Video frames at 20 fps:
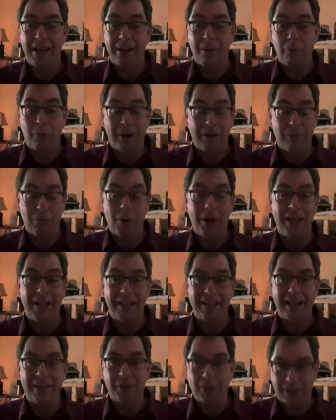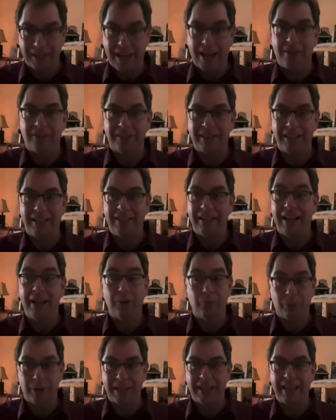we've won and they're counting
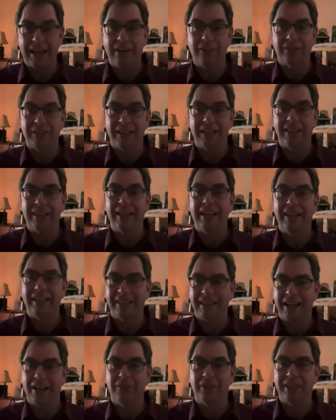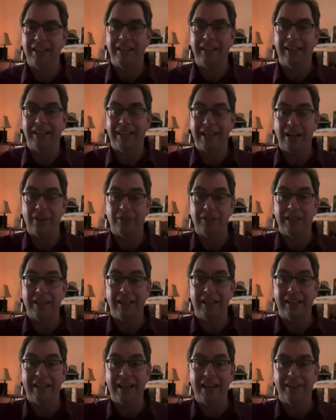and recounting and counting and counting
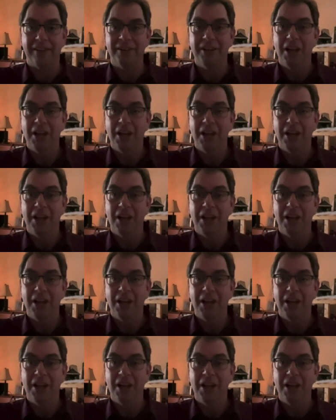again